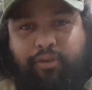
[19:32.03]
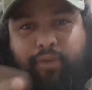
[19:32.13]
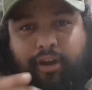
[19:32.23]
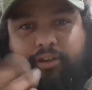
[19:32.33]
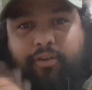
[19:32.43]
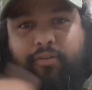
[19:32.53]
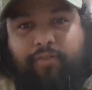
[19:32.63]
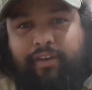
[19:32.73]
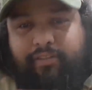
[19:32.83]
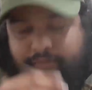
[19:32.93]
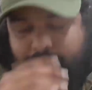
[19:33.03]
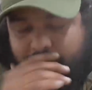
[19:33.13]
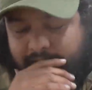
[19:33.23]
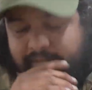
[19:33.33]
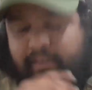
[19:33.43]
You want to go face to
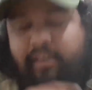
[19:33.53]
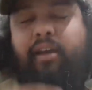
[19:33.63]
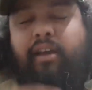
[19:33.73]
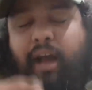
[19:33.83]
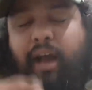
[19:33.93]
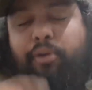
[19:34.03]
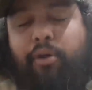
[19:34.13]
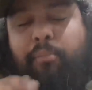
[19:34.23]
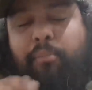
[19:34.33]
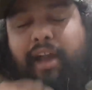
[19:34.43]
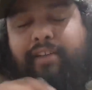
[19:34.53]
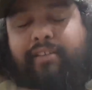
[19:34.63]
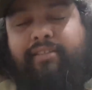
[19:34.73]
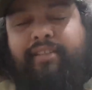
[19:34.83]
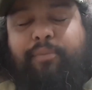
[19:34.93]
face? I'm going back to
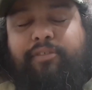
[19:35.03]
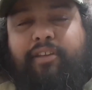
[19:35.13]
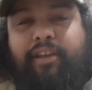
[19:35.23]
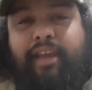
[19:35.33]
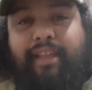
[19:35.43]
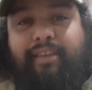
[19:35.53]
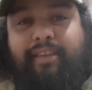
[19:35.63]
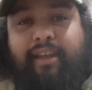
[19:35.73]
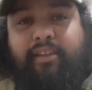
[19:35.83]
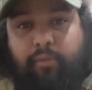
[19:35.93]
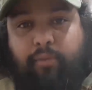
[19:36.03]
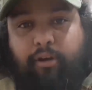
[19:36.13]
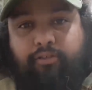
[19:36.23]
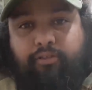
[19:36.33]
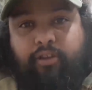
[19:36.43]
Slab City at the end of
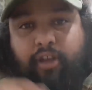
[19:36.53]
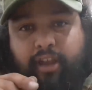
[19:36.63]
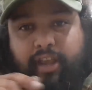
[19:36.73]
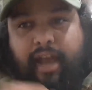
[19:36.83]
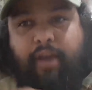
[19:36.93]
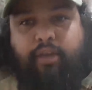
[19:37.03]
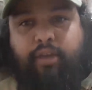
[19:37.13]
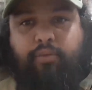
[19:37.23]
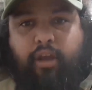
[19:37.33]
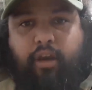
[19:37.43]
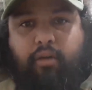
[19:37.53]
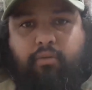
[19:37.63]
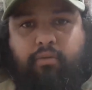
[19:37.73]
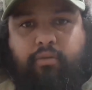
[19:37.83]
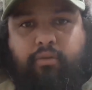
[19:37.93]
March. Now you know.
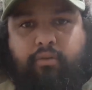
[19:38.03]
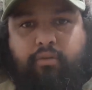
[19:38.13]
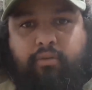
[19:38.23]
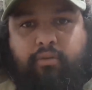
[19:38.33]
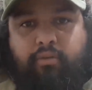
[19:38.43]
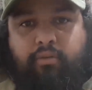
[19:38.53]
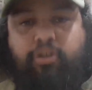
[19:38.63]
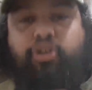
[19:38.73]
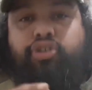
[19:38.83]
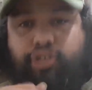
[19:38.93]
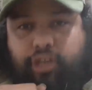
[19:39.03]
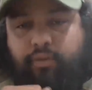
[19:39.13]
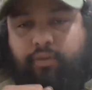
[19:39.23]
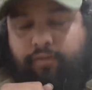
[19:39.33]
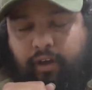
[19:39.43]

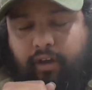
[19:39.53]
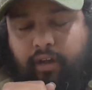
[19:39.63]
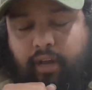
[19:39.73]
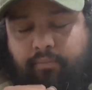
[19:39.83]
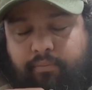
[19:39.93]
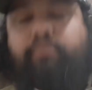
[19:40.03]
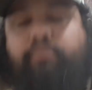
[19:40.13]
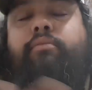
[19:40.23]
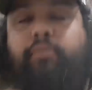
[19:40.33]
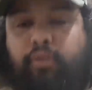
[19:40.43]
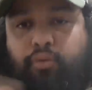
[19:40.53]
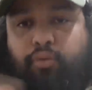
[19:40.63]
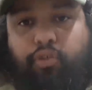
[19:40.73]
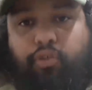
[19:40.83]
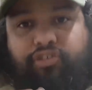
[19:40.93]
Show the fuck up.
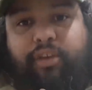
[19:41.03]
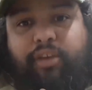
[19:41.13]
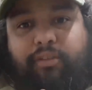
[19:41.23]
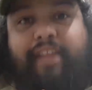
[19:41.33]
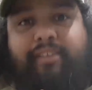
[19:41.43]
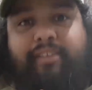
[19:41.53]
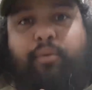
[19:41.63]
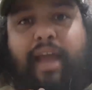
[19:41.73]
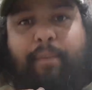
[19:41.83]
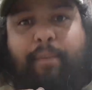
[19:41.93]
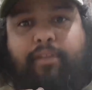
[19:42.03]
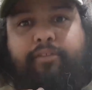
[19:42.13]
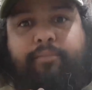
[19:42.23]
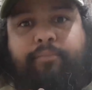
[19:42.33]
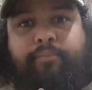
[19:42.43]
Let's see what happens.